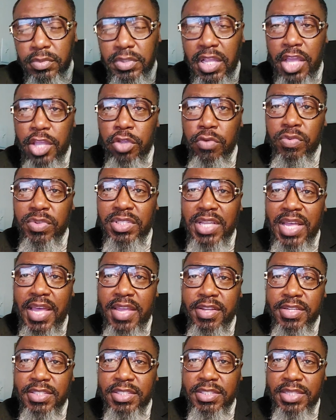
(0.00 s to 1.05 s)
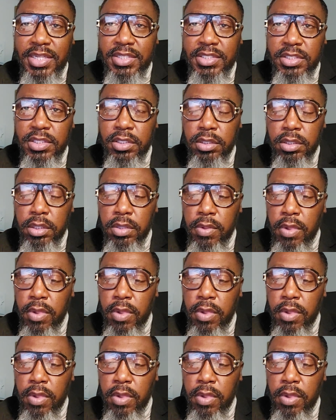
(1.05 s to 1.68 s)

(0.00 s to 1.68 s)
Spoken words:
and you retire at 60,